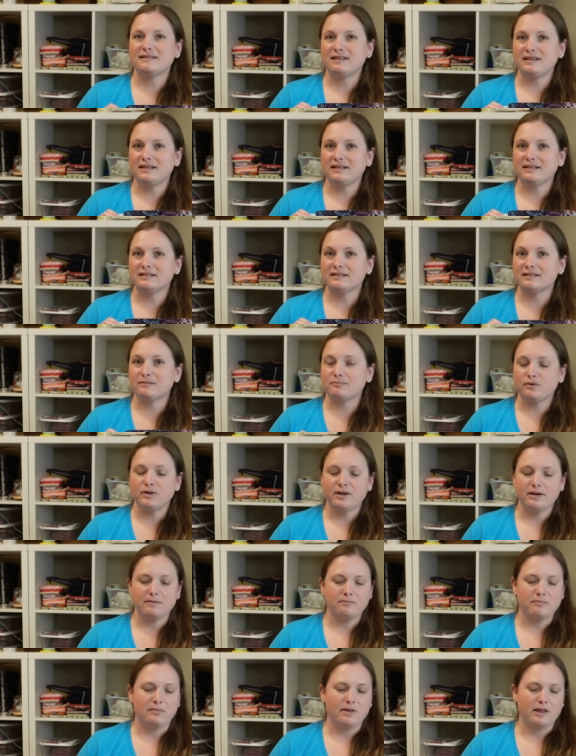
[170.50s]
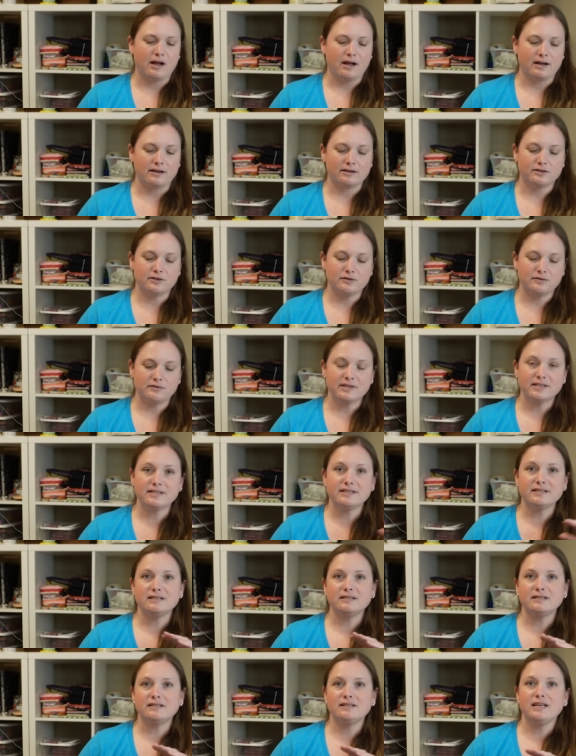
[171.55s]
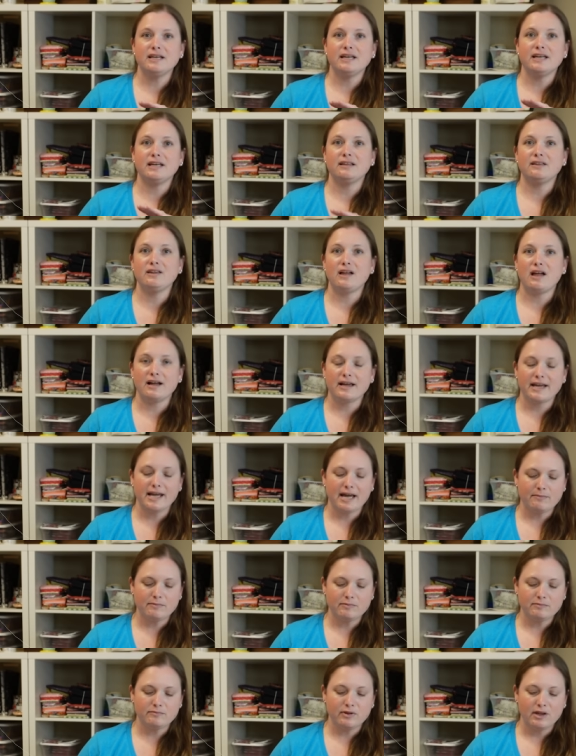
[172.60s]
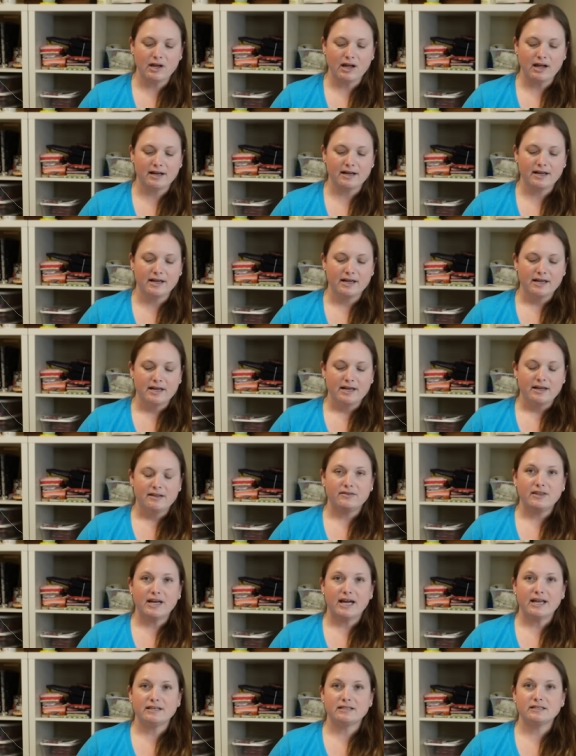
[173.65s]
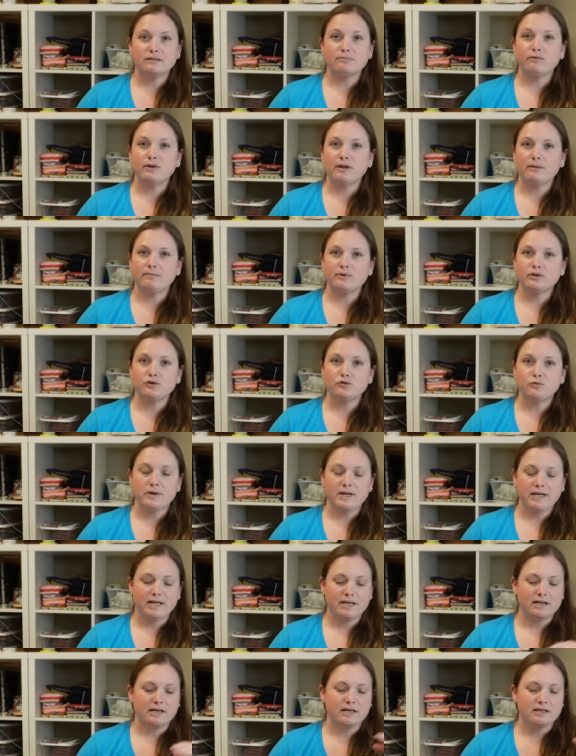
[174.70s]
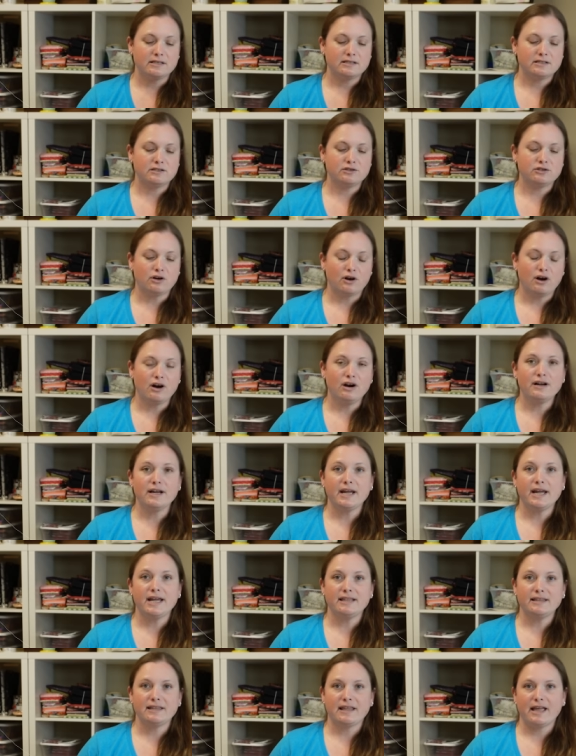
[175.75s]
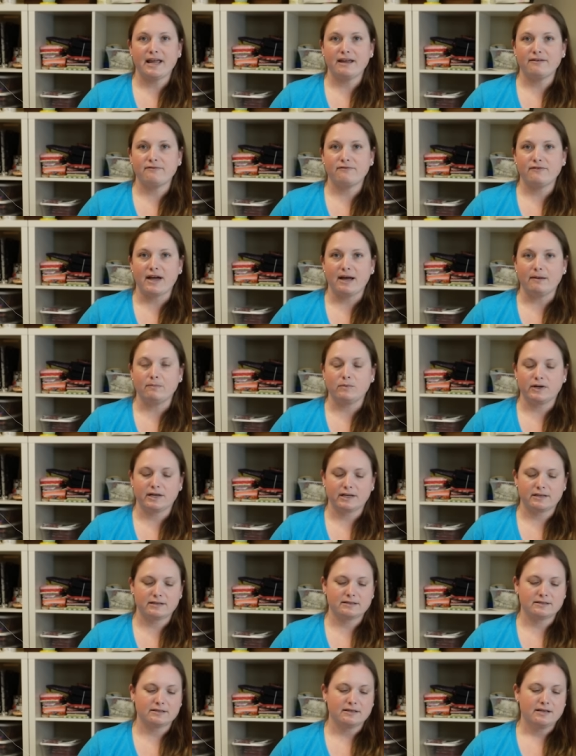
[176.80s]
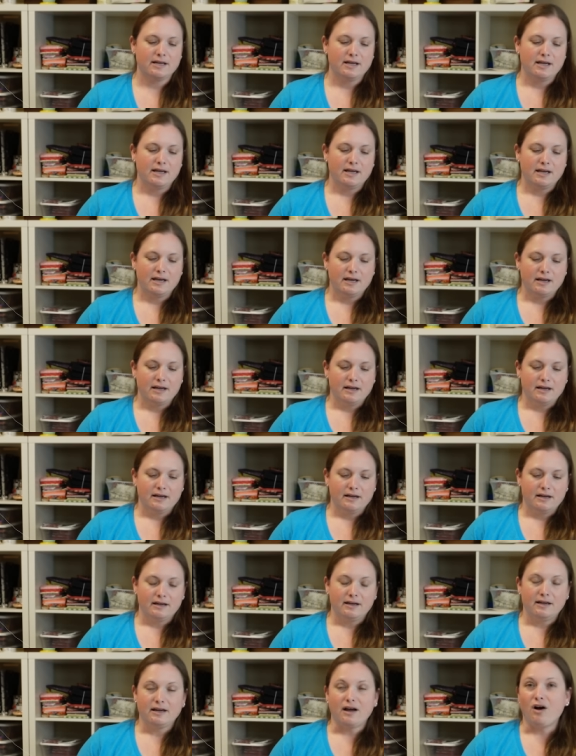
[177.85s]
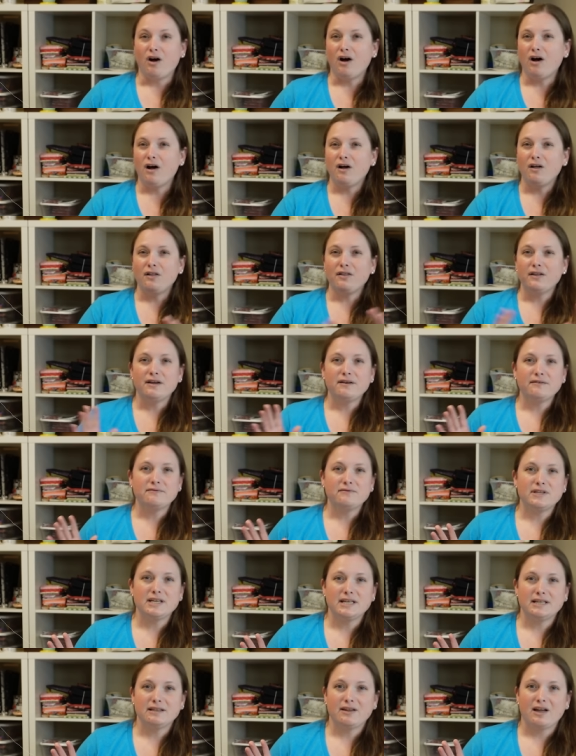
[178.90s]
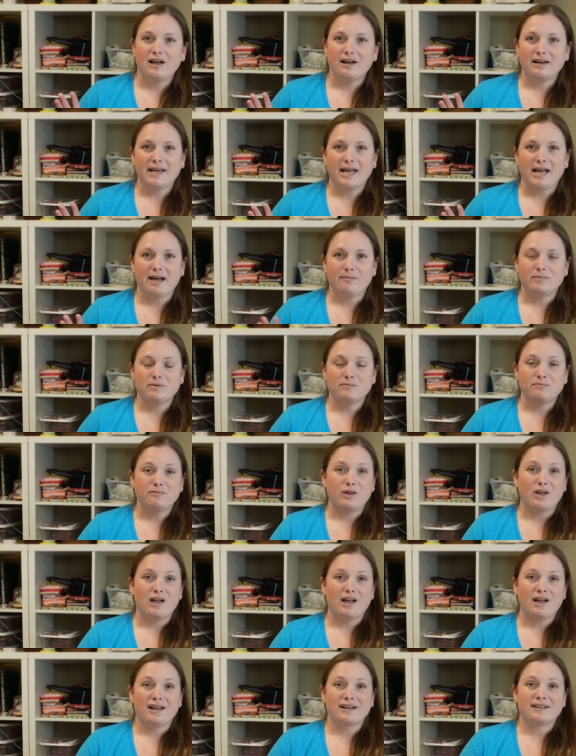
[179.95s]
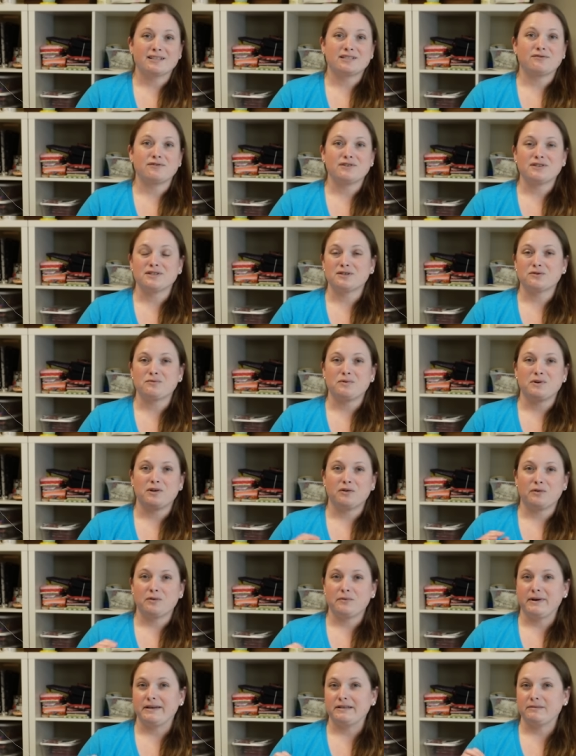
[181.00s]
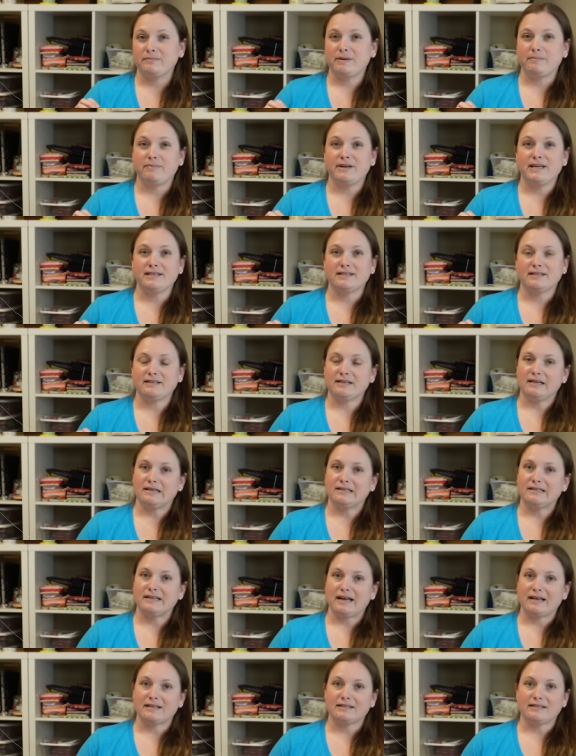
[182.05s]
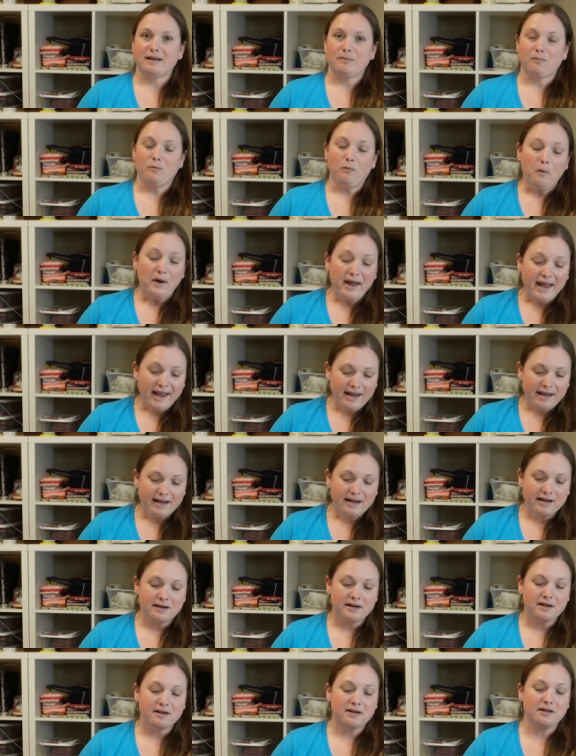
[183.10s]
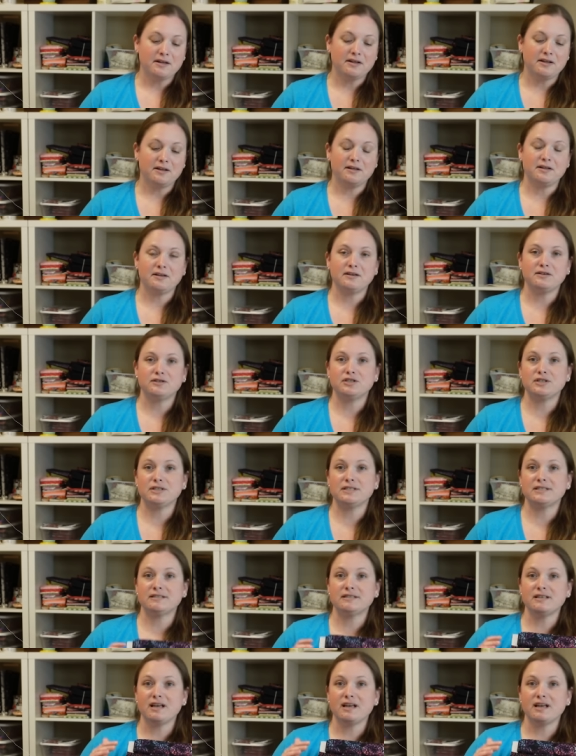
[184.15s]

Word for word: the split block. So this is the log cabin block that is split between dark and light fabrics. All of the log cabin blocks for this quilt are going to be pieced the exact same way. Just